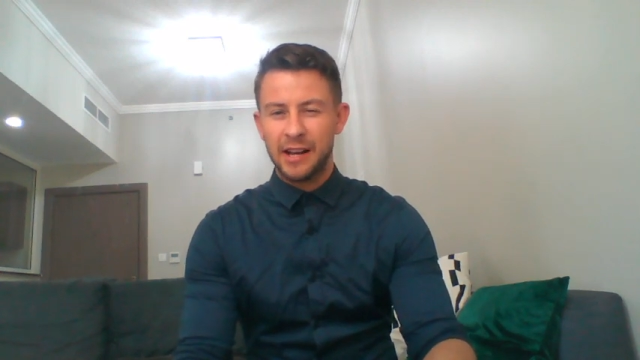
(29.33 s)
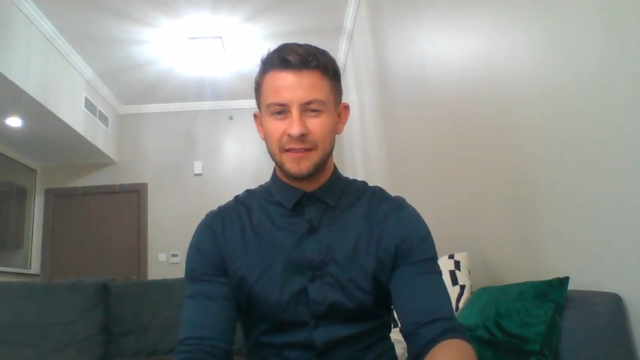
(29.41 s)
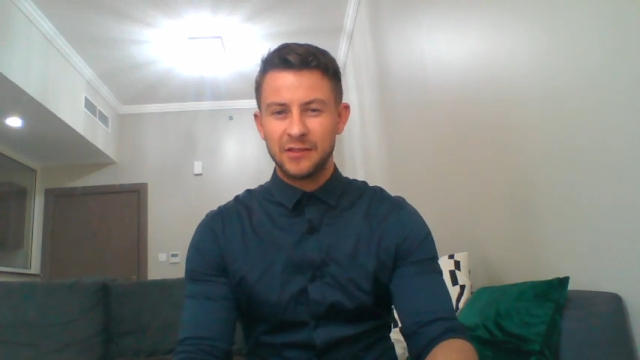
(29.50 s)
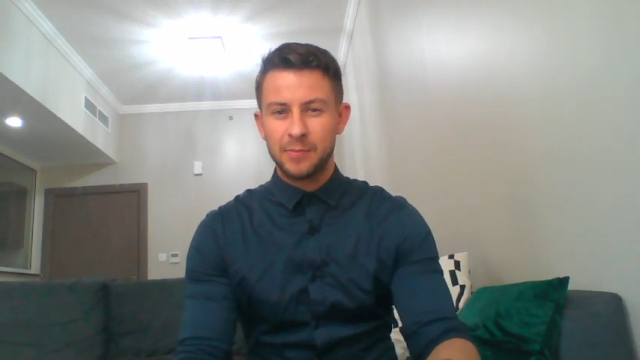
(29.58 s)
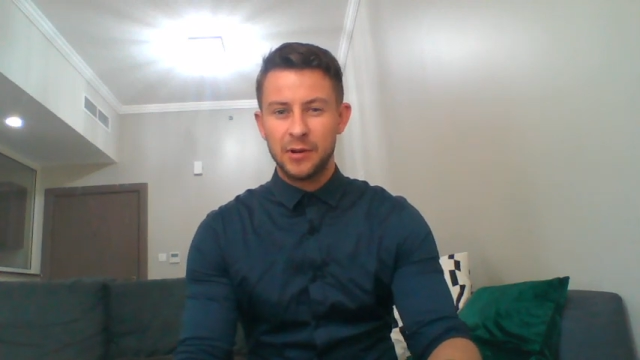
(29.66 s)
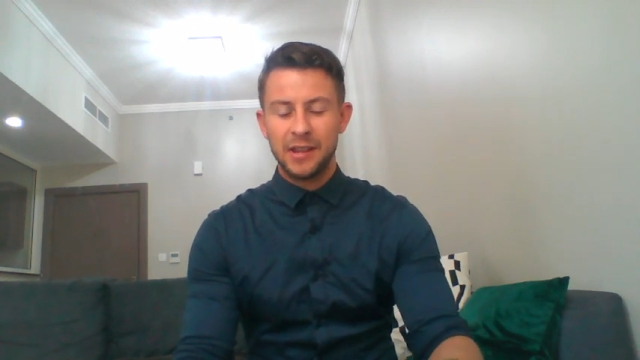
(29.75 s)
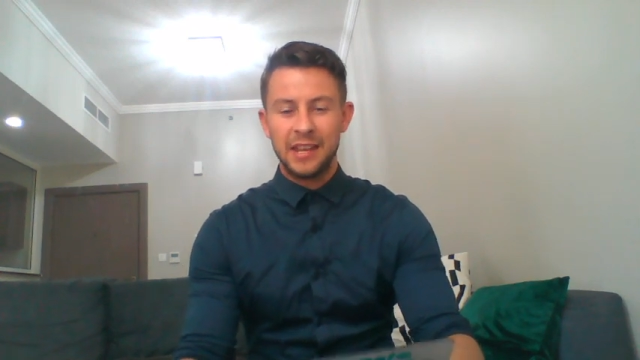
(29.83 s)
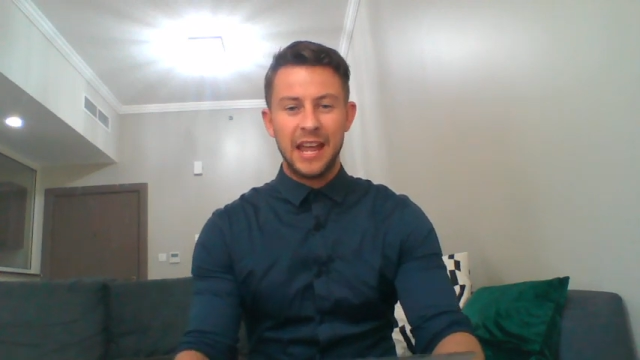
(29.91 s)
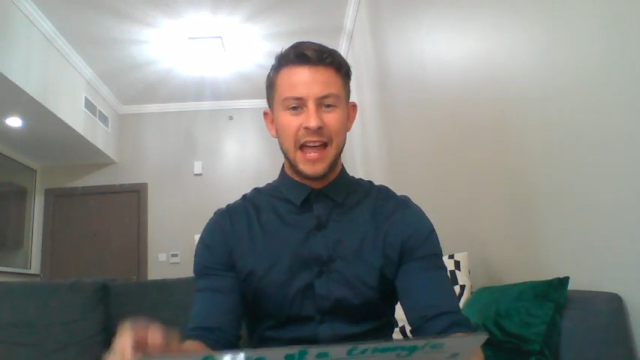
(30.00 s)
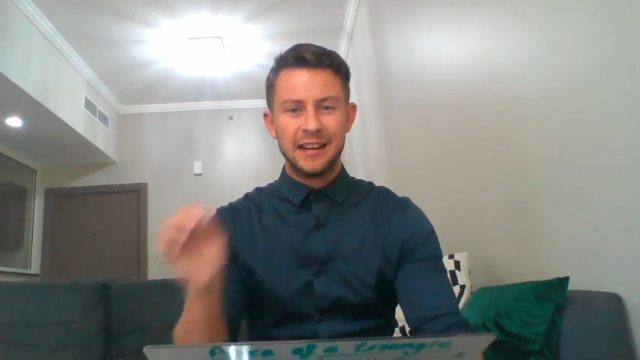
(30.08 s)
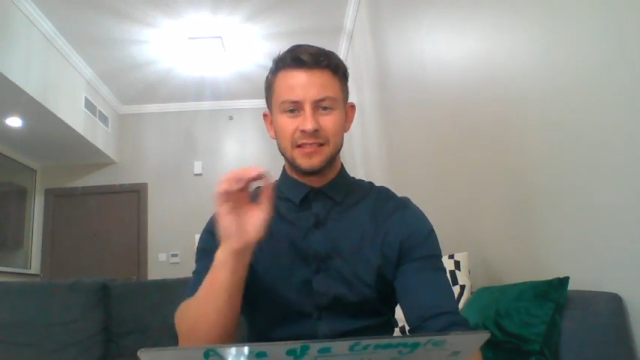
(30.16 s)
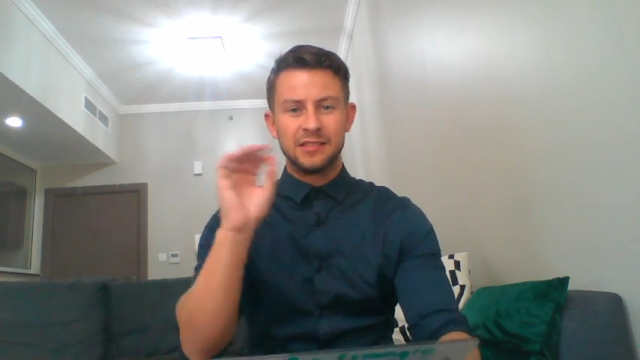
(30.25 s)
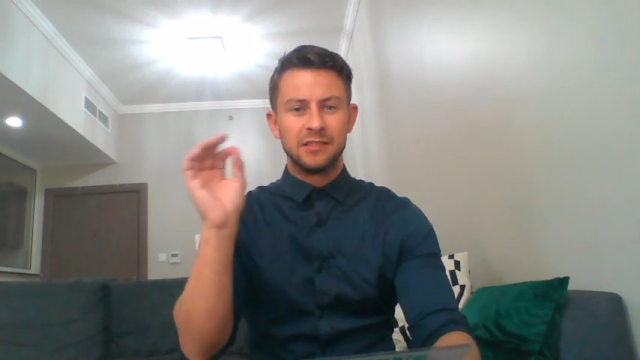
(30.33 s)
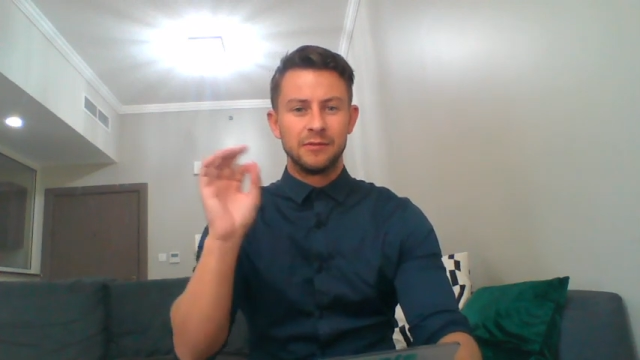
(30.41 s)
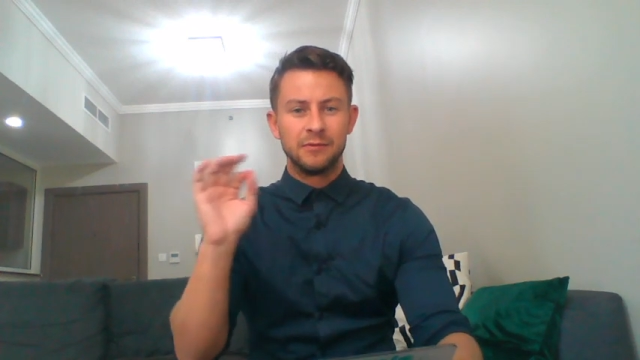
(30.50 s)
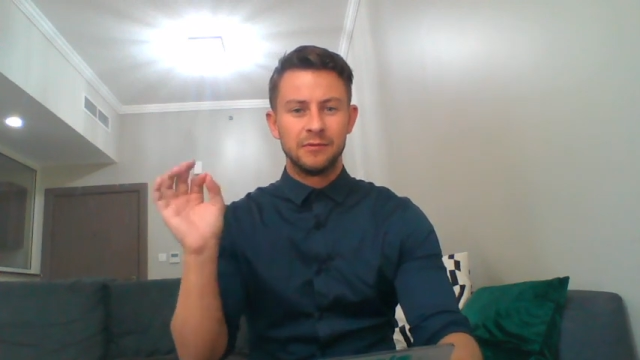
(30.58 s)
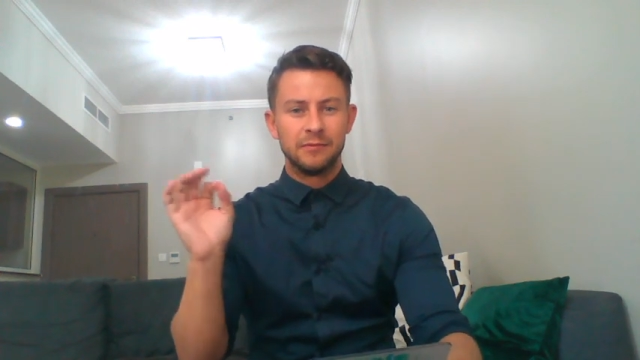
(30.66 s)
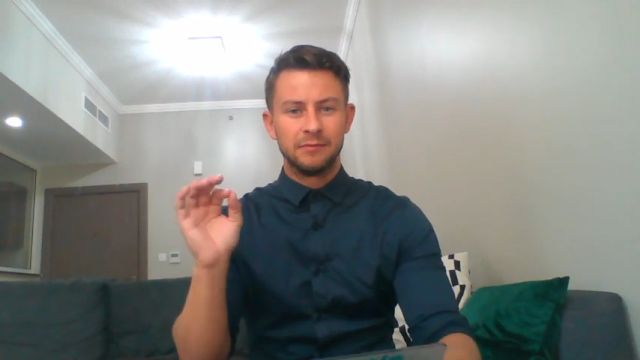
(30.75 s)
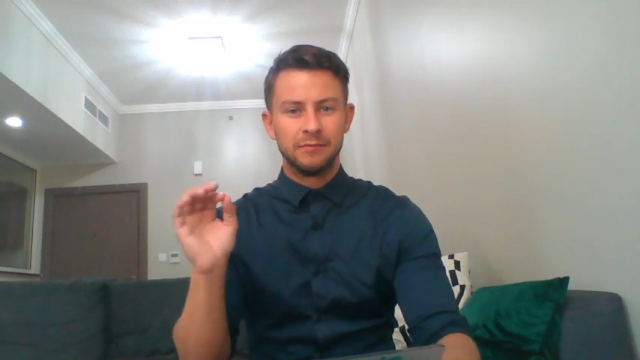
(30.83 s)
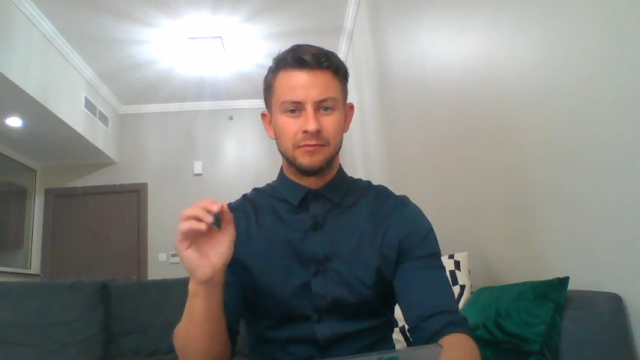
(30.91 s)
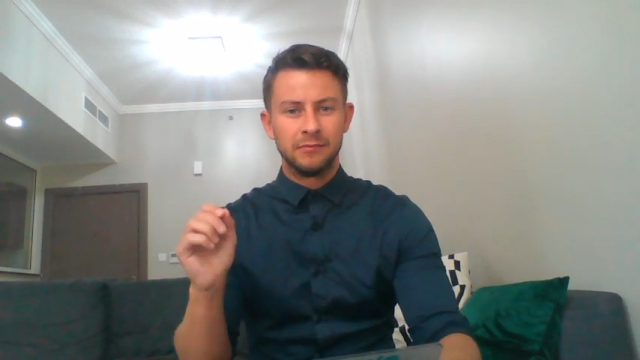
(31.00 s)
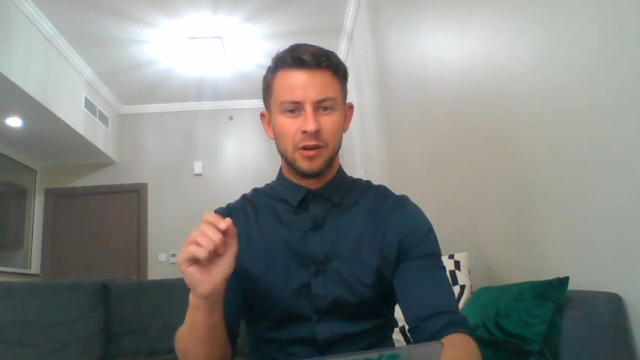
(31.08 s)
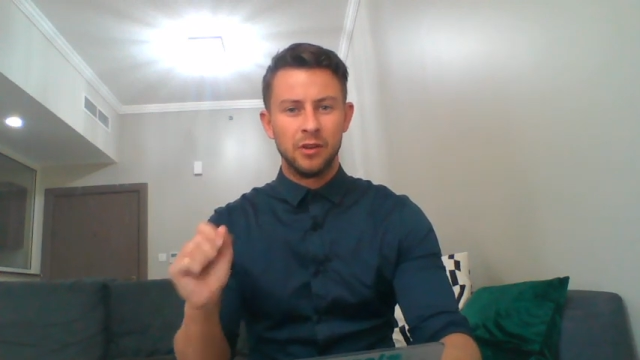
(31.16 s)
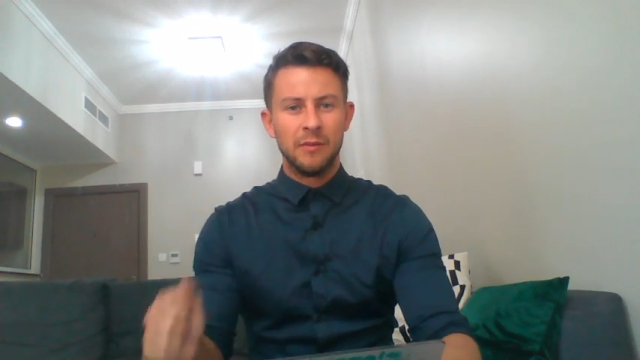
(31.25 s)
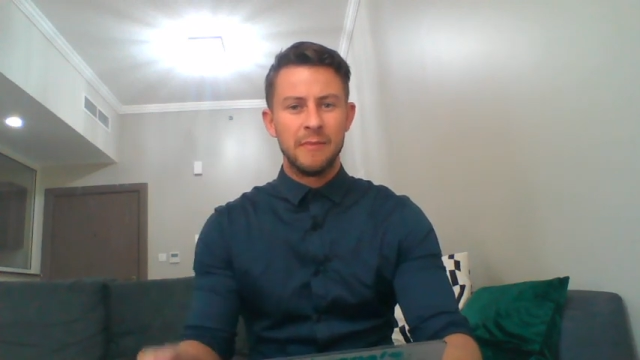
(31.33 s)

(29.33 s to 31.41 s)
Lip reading: I have to put at the end on